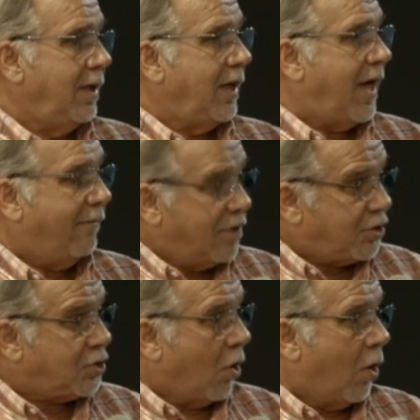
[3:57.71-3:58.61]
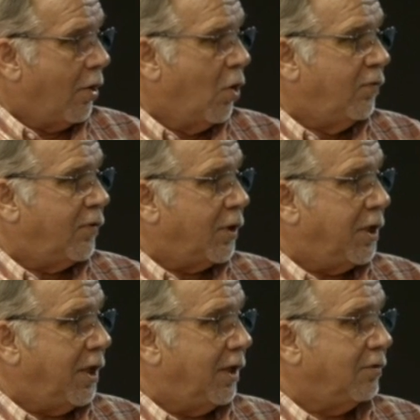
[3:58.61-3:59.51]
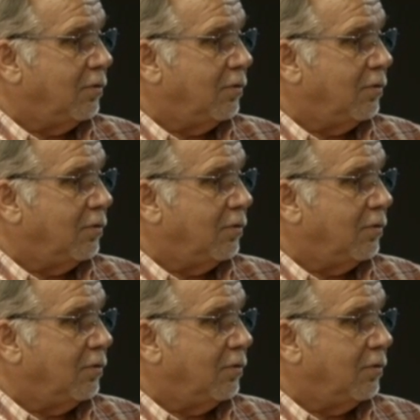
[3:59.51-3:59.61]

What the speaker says: having to start over again.